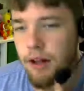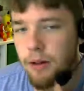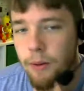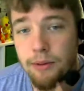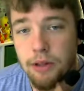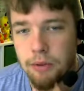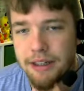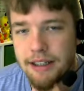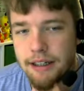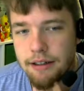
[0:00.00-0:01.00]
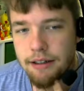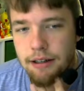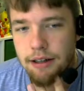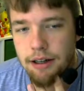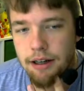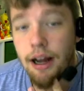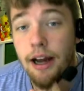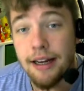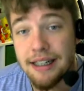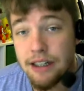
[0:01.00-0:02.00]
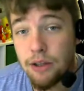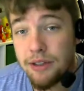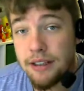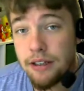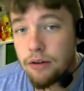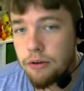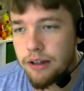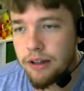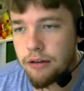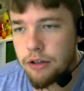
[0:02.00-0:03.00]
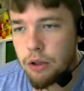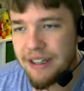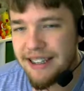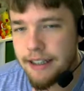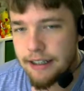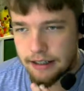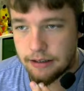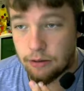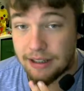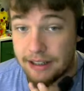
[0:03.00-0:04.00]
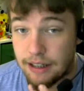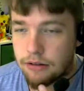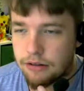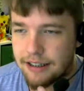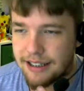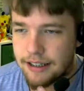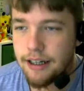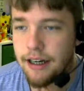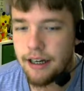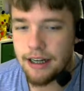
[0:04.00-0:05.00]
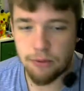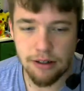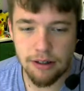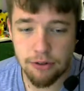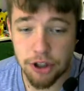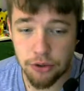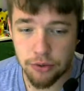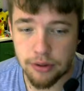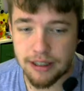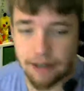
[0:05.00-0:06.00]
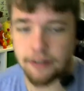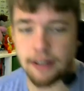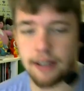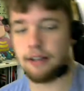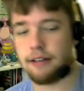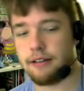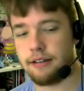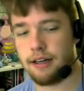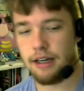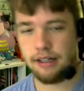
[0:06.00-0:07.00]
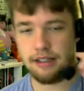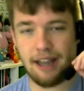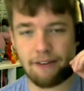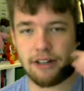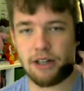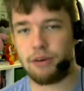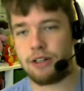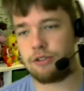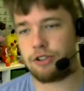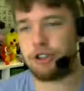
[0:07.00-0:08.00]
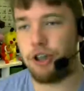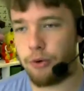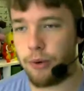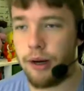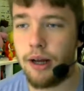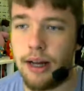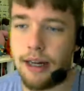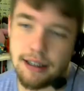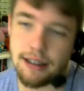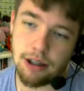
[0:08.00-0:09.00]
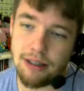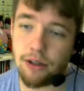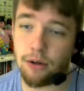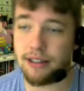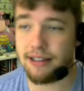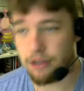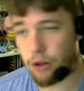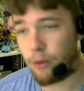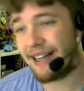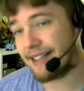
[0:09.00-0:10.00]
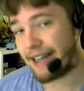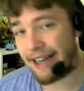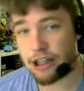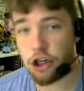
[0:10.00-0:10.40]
L Lolita? Is it Lolita or Lolita? Lolita or Lolita? It's one of those two, definitely definitely one of those two. It's Lolita or Lolita.